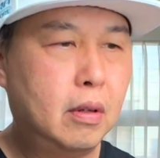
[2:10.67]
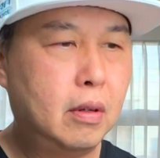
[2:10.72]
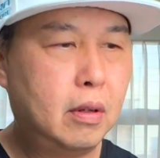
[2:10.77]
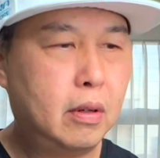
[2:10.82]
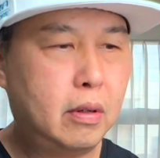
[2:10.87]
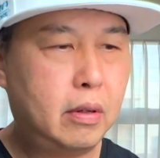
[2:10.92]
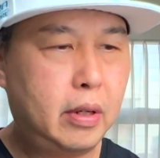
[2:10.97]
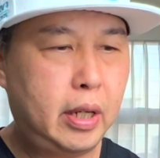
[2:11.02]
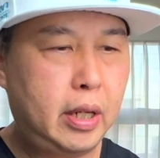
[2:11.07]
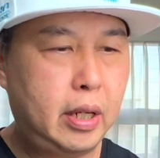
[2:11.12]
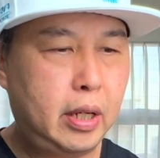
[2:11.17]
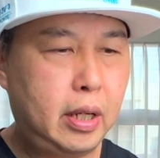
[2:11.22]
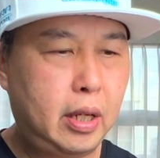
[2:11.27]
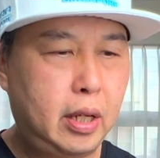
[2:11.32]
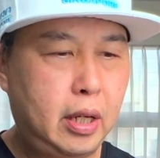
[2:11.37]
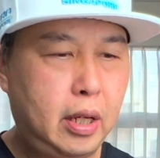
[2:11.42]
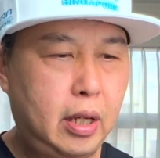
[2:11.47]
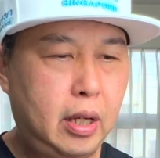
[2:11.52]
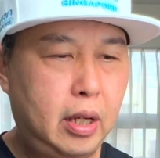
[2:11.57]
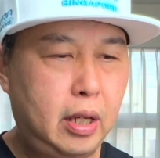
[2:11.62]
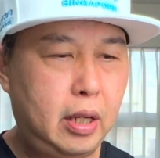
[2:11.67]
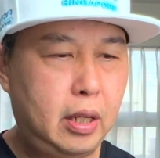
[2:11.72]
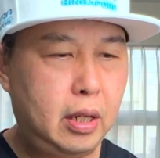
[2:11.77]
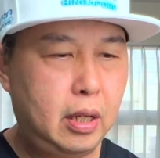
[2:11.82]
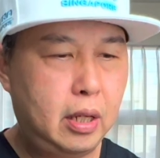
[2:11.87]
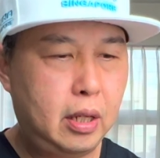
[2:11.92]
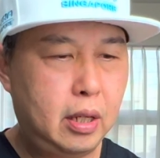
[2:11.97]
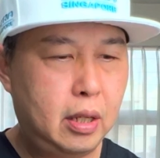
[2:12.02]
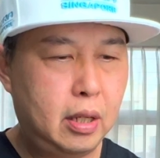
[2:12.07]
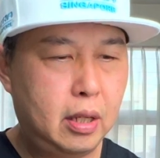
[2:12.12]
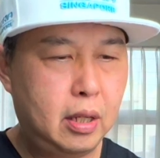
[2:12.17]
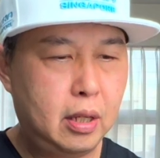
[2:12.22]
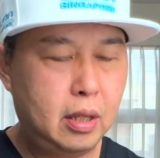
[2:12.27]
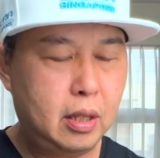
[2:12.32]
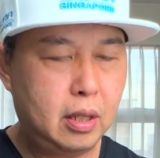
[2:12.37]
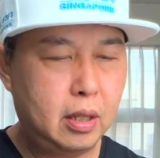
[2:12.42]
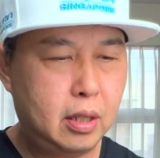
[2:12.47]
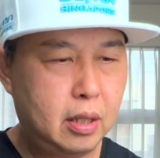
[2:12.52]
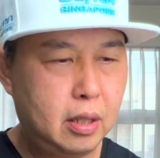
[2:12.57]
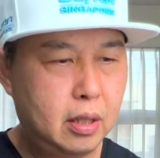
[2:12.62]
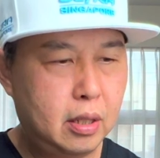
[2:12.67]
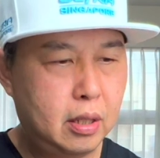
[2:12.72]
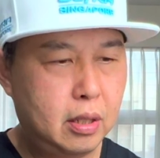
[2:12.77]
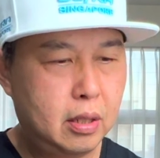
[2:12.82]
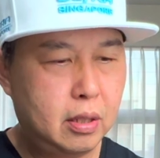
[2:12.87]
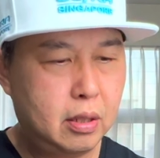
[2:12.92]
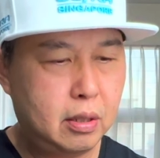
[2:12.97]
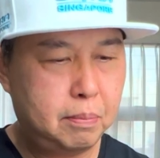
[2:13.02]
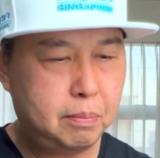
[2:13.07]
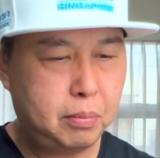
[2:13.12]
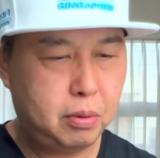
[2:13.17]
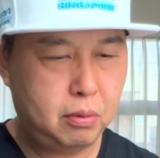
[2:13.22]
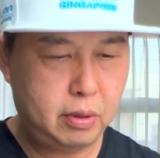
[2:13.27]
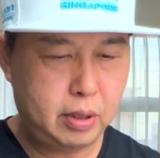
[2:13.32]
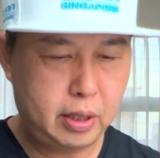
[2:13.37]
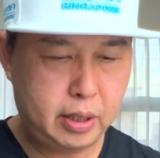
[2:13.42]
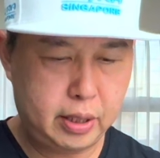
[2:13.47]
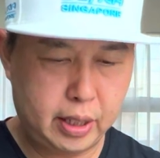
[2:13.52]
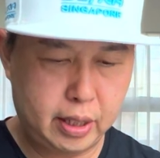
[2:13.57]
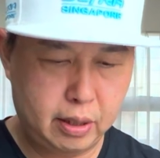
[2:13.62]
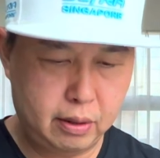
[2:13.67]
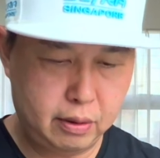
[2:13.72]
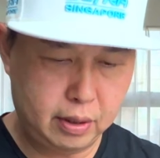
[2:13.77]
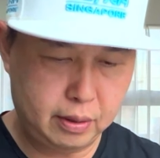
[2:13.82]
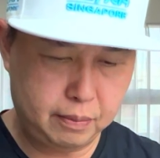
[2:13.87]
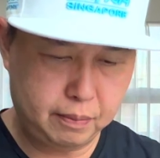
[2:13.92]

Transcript: Right, and let's pull this out,